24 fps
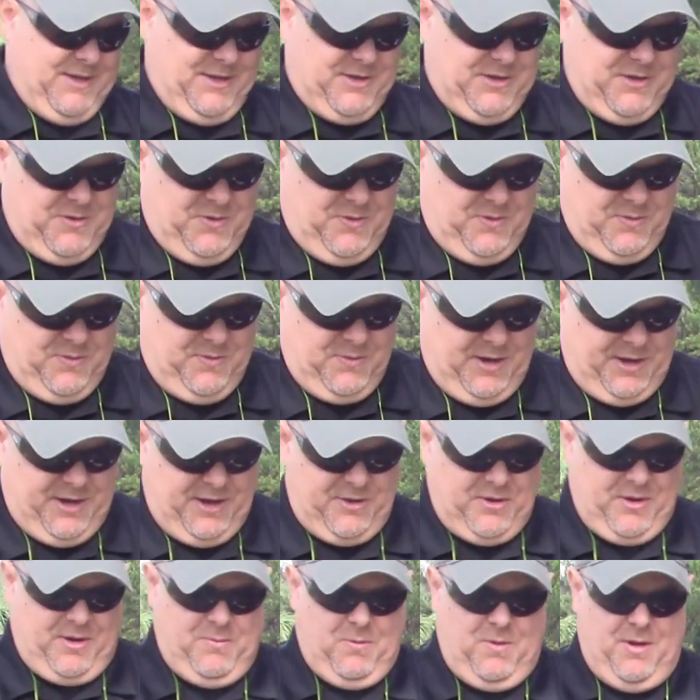to
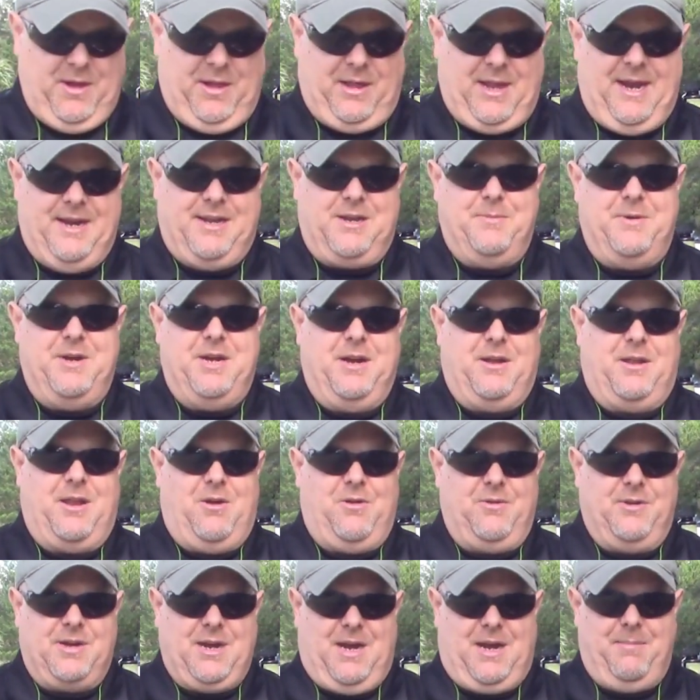another light that we did a
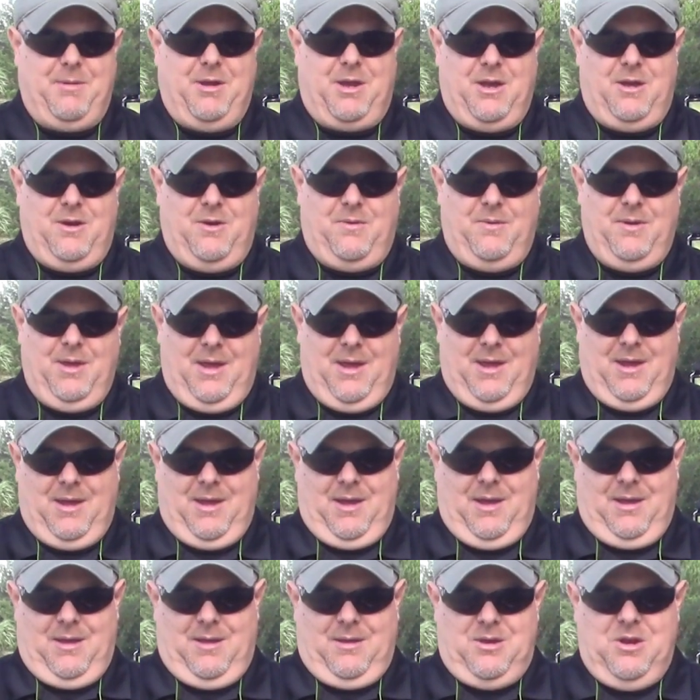long time ago.
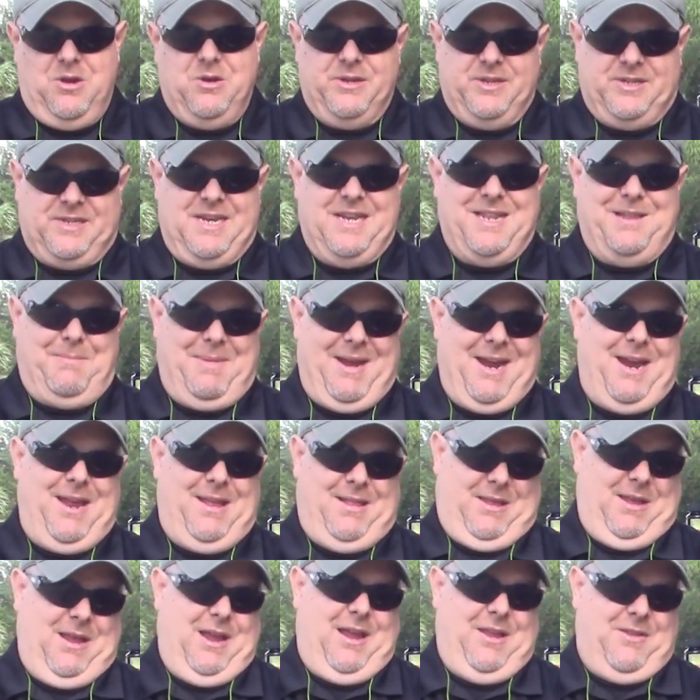You can see the,
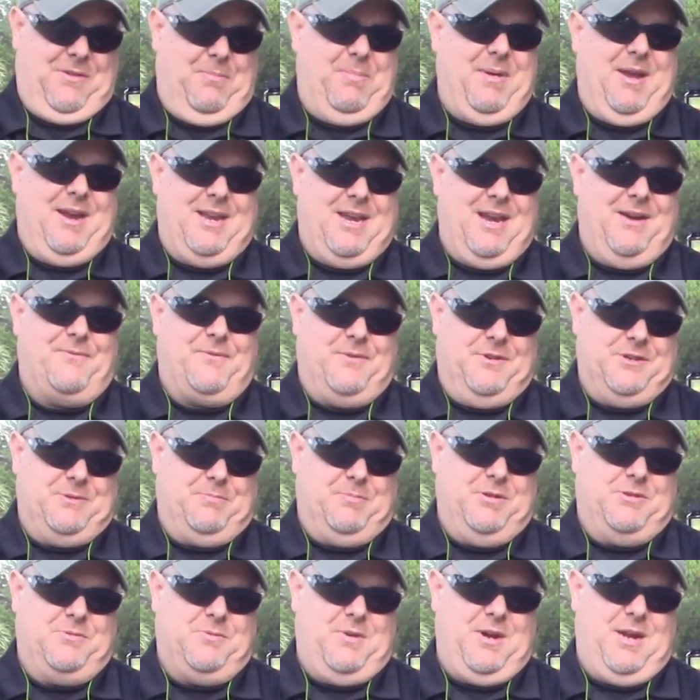it's a big difference
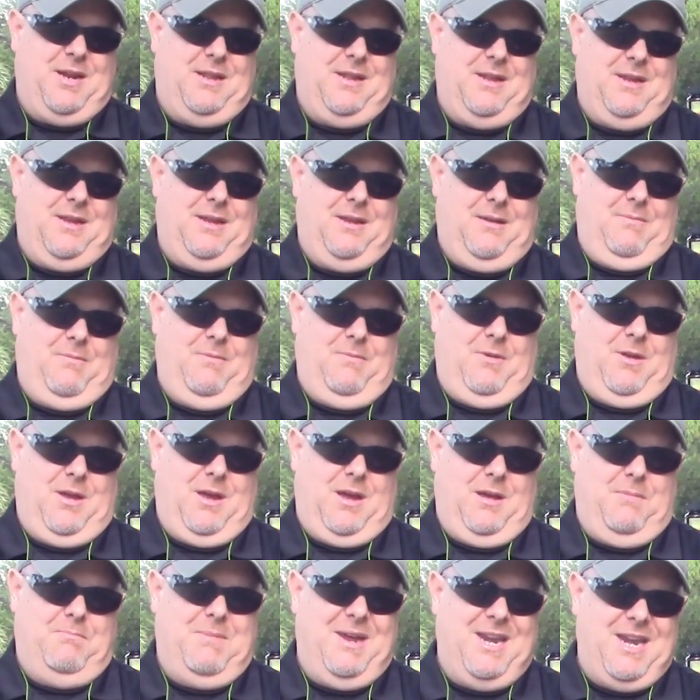between the
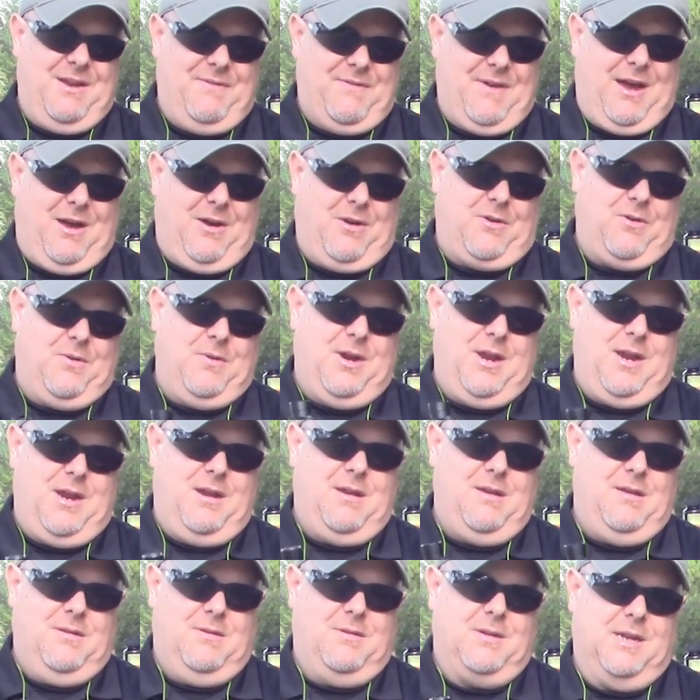uh, mini Valkyrie
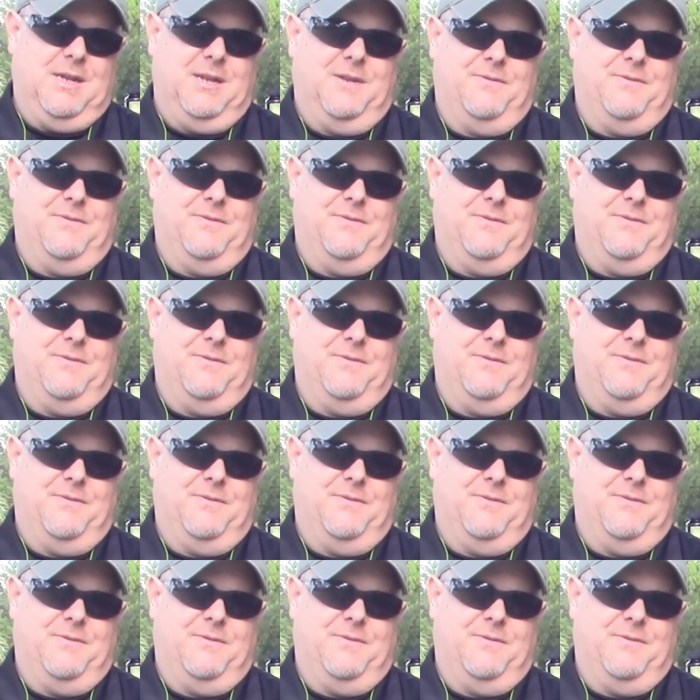and the